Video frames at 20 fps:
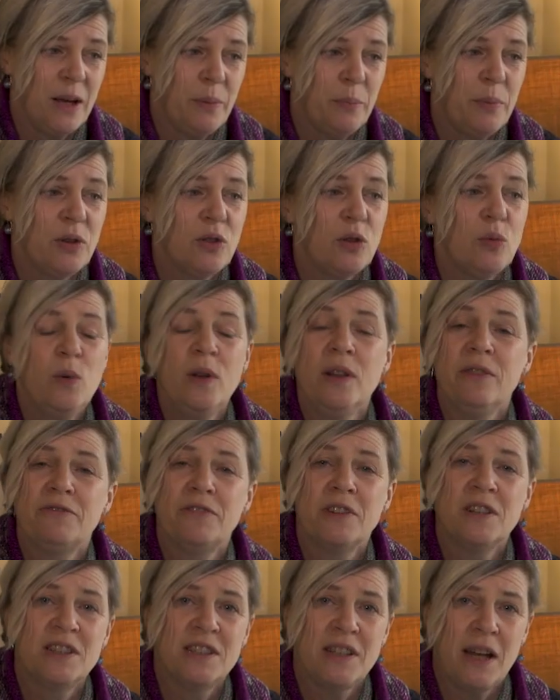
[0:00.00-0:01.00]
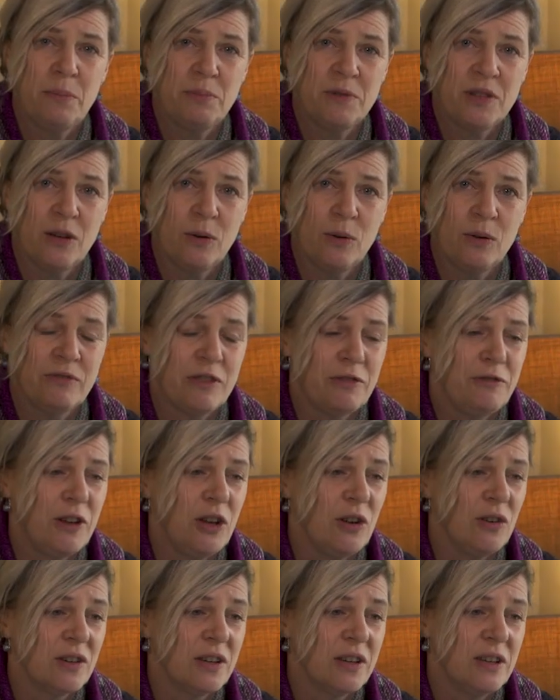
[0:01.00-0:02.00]
but the Wilfred Steptoe of the
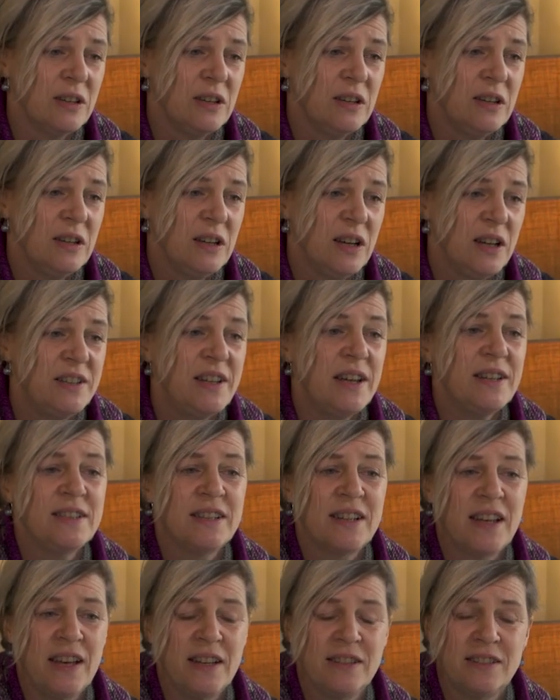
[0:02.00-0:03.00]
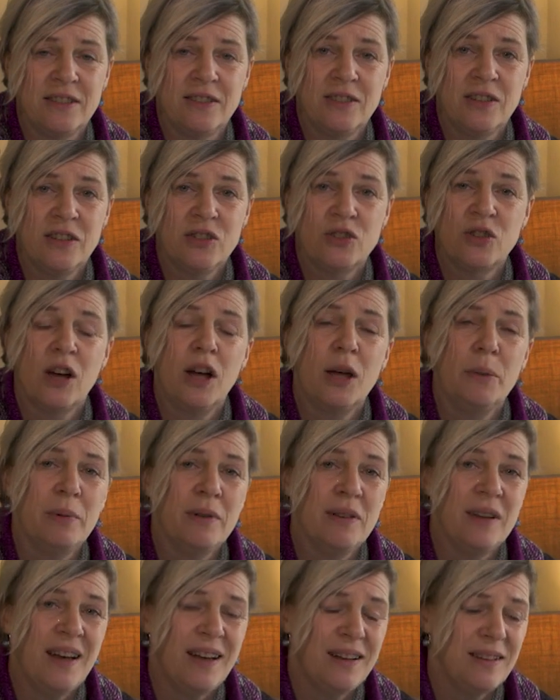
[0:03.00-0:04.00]
flock, a desiccated
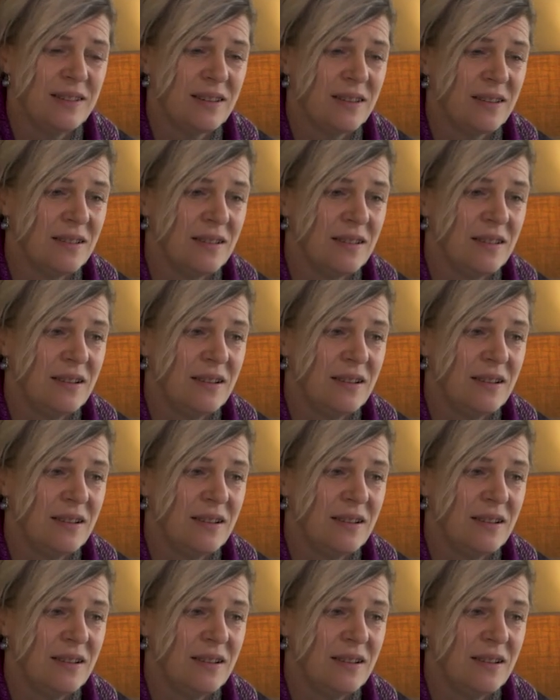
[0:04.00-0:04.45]
tribal elder.